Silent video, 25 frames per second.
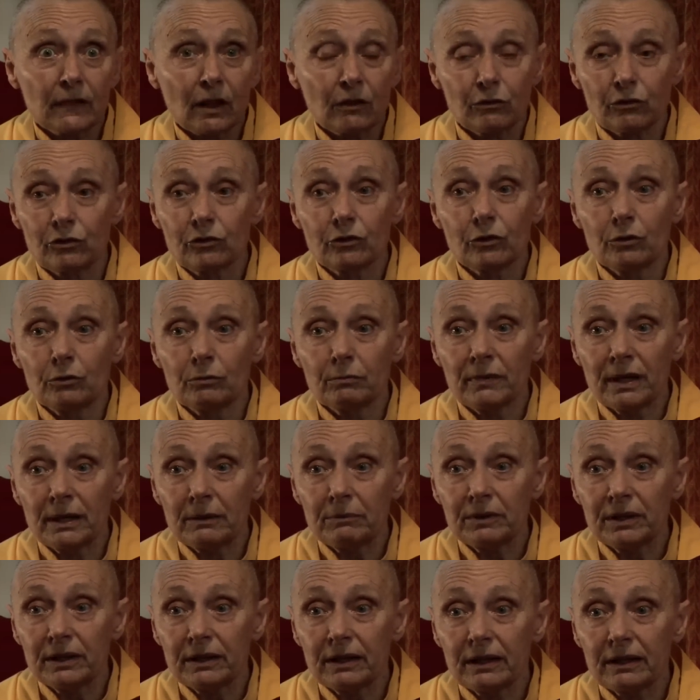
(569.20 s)
So
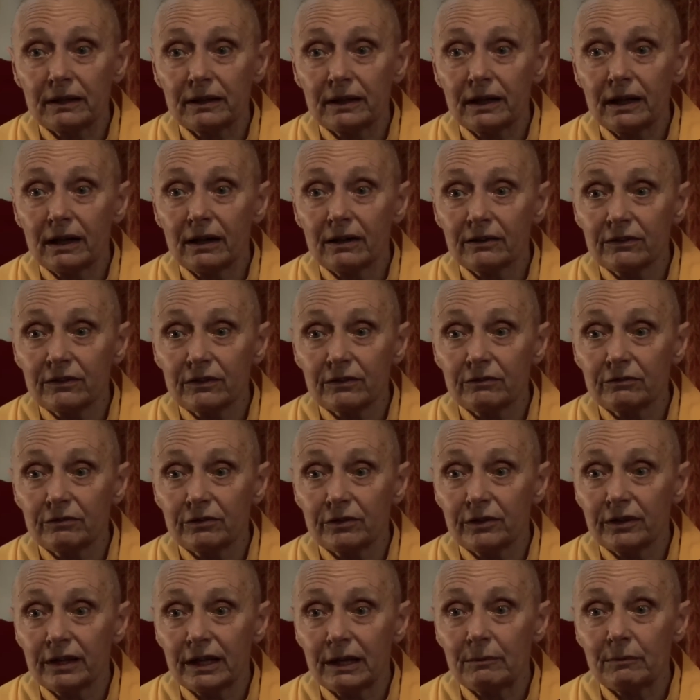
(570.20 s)
maybe the answer
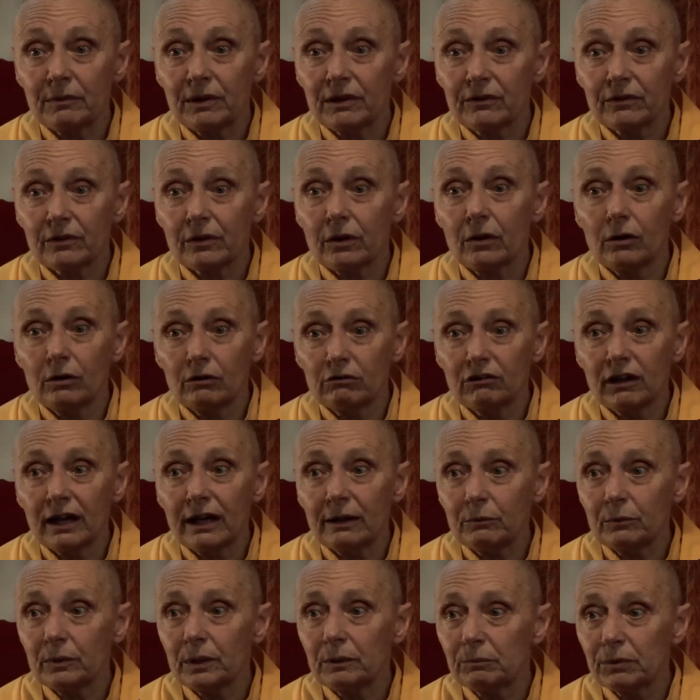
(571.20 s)
for them is, all
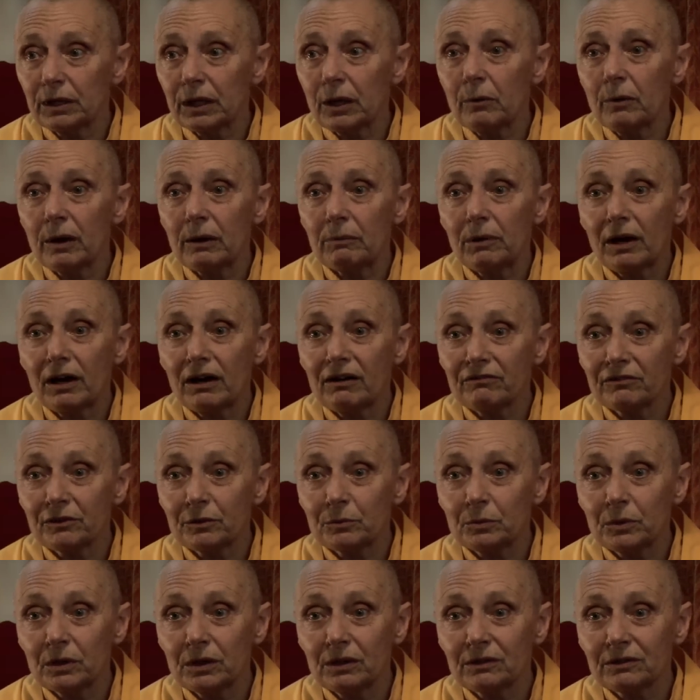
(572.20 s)
right, we blow up half
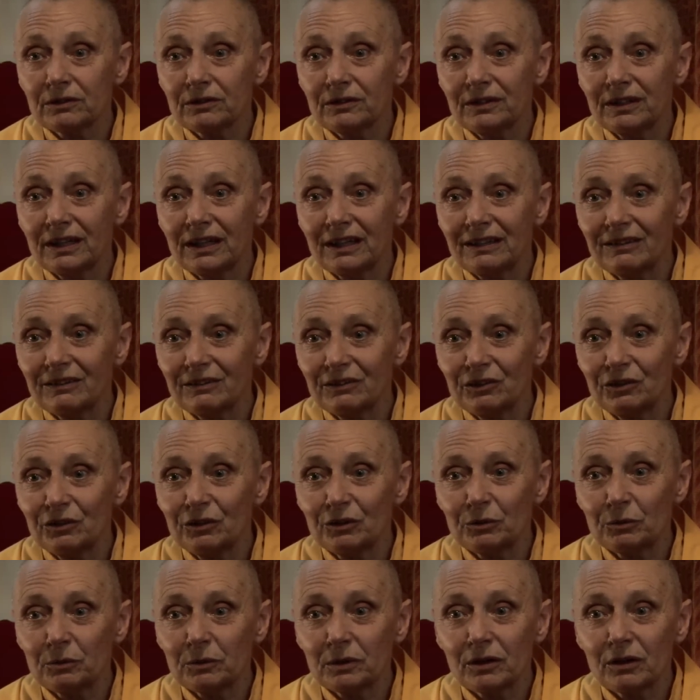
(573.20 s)
the world and then, you
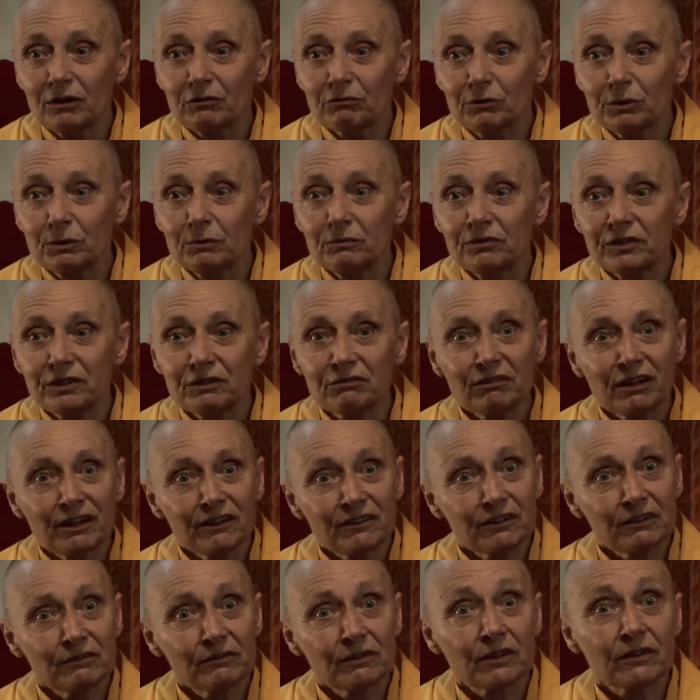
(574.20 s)
know, we've got room for the
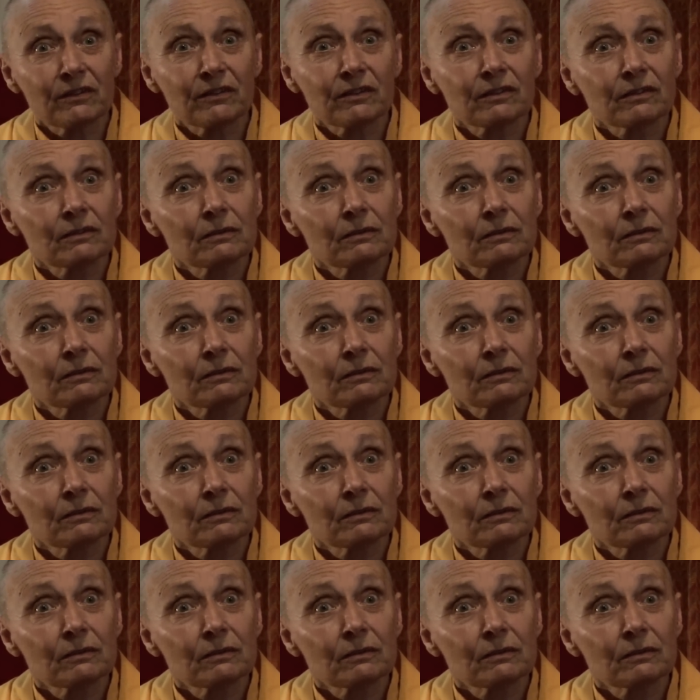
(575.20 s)
rest of us.